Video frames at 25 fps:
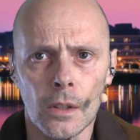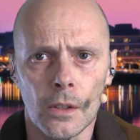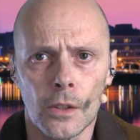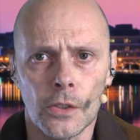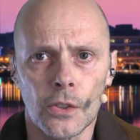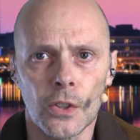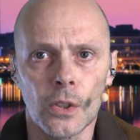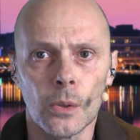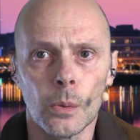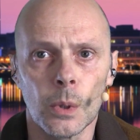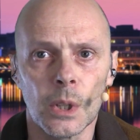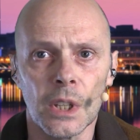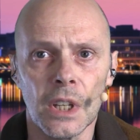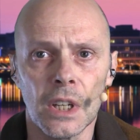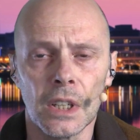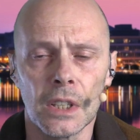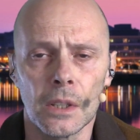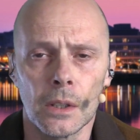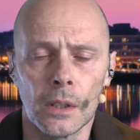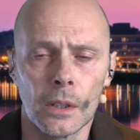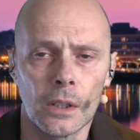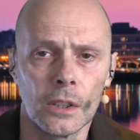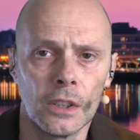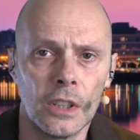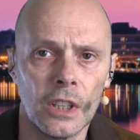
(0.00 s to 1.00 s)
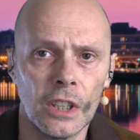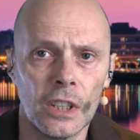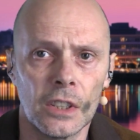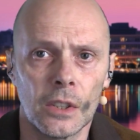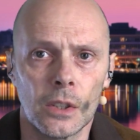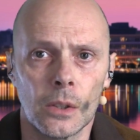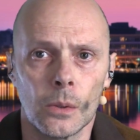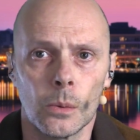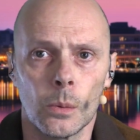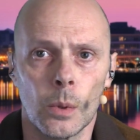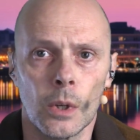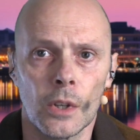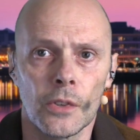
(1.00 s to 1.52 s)
So what I
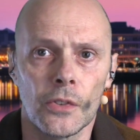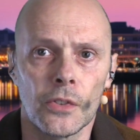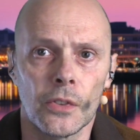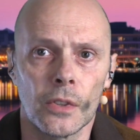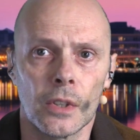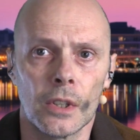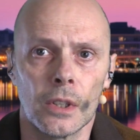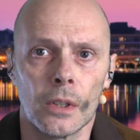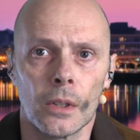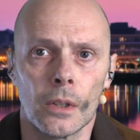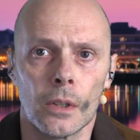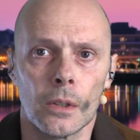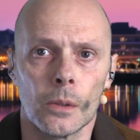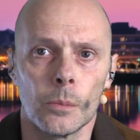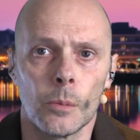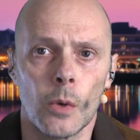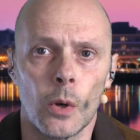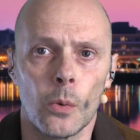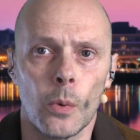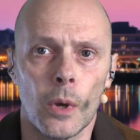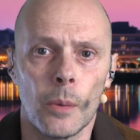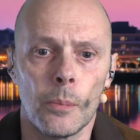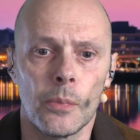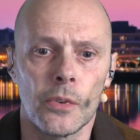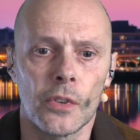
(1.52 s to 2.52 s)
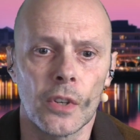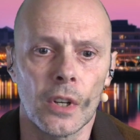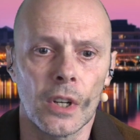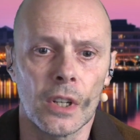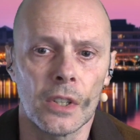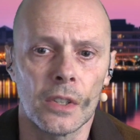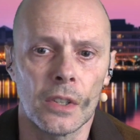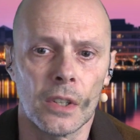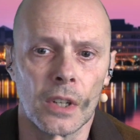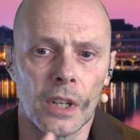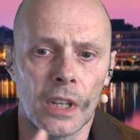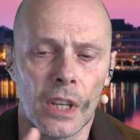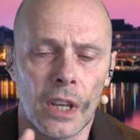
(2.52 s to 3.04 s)
did was on my
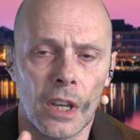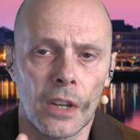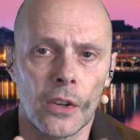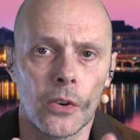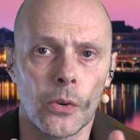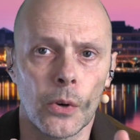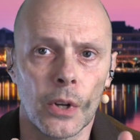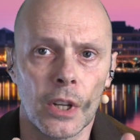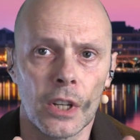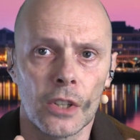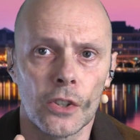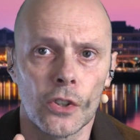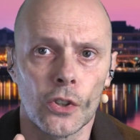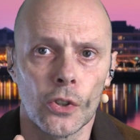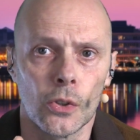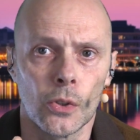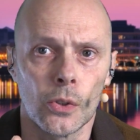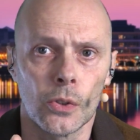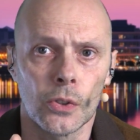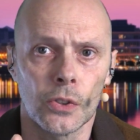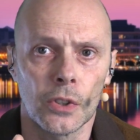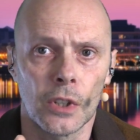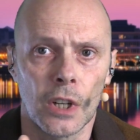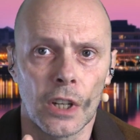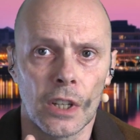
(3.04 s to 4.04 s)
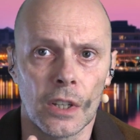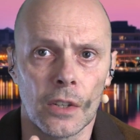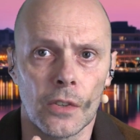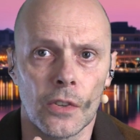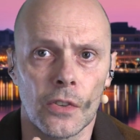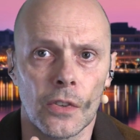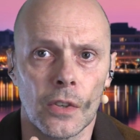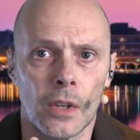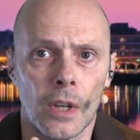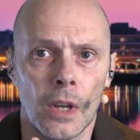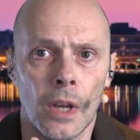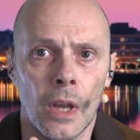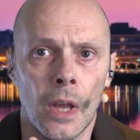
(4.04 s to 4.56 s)
website, I can create short
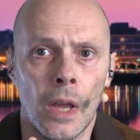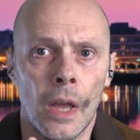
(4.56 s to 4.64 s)
links.